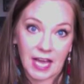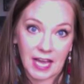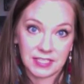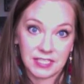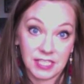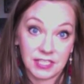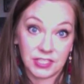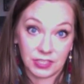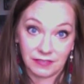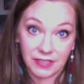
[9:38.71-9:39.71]
taxi
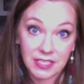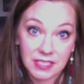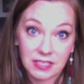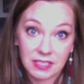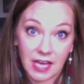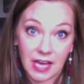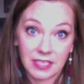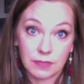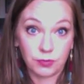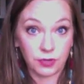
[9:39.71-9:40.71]
service
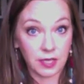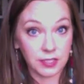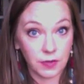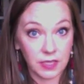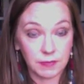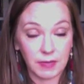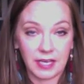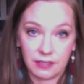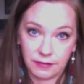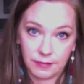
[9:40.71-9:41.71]
that is brought to us
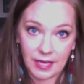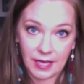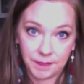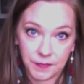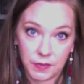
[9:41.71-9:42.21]
by Alphabet,